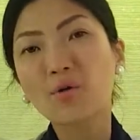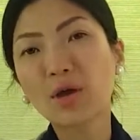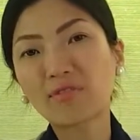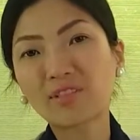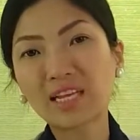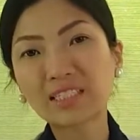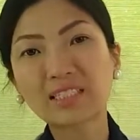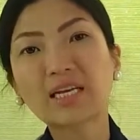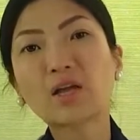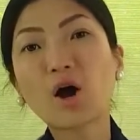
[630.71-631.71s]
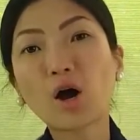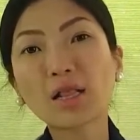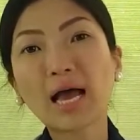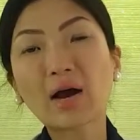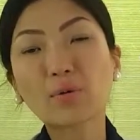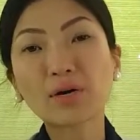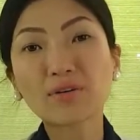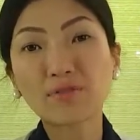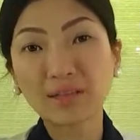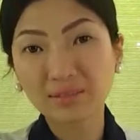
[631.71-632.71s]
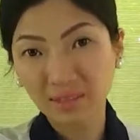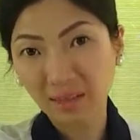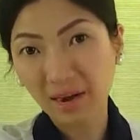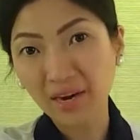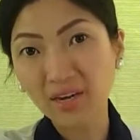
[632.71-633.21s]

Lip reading: We have listed all our events there.